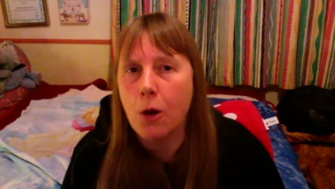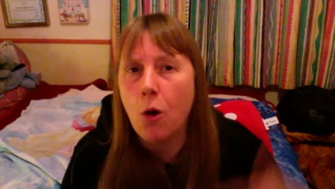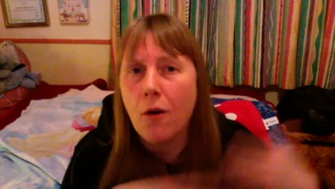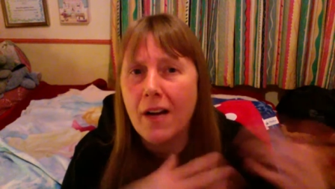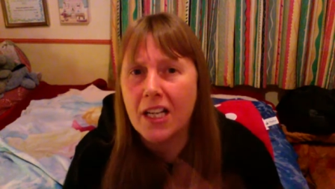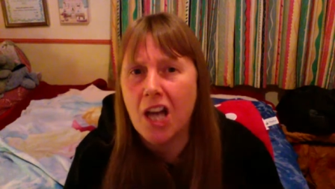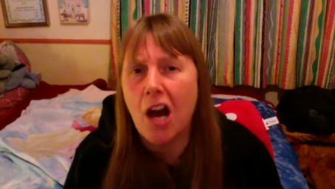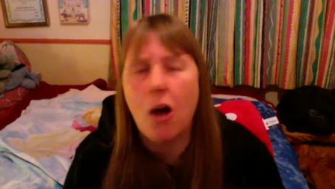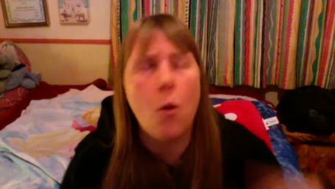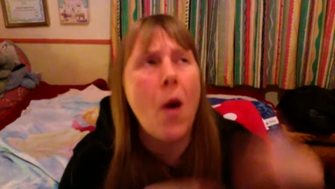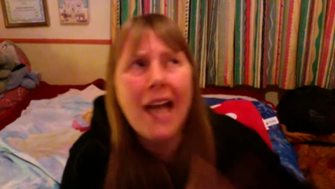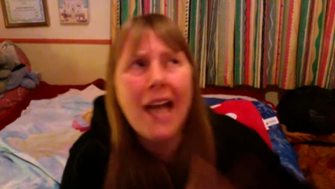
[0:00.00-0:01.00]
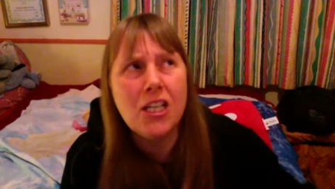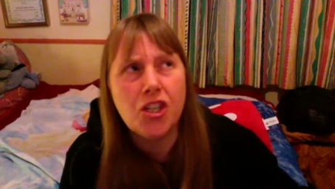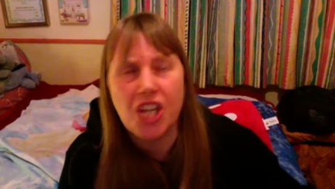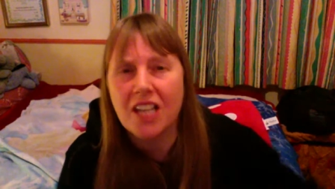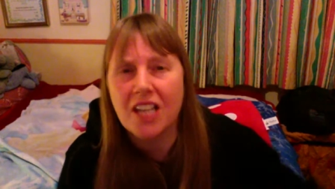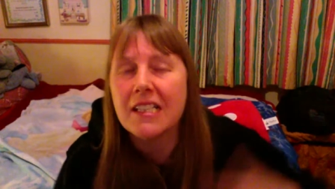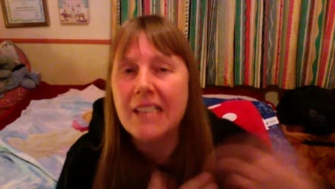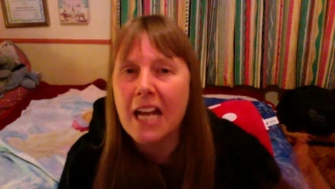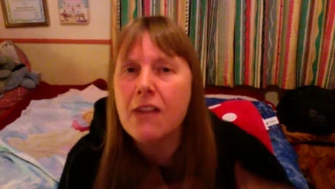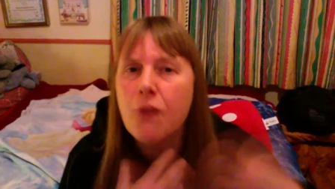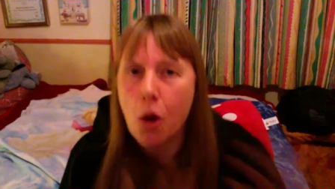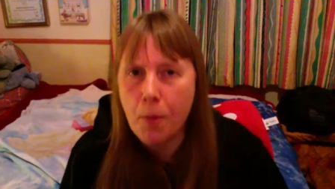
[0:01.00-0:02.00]
or a girl or any gender,
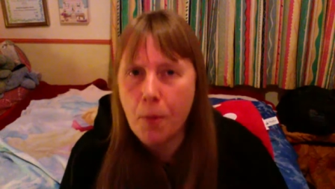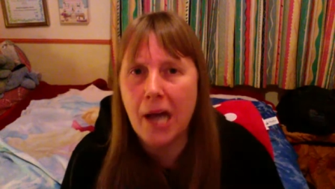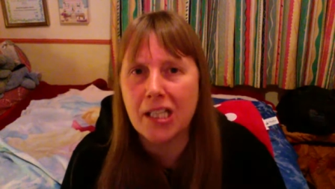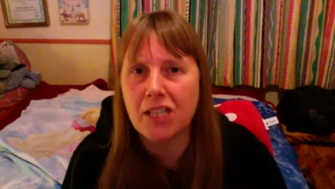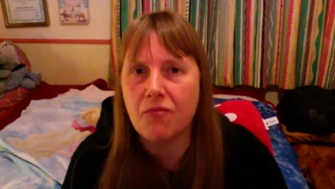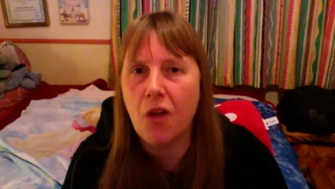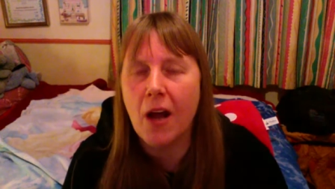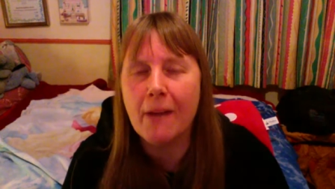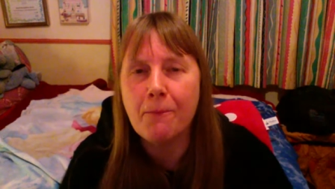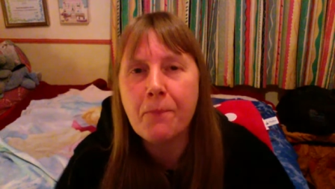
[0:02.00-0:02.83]
say you've got a person, right?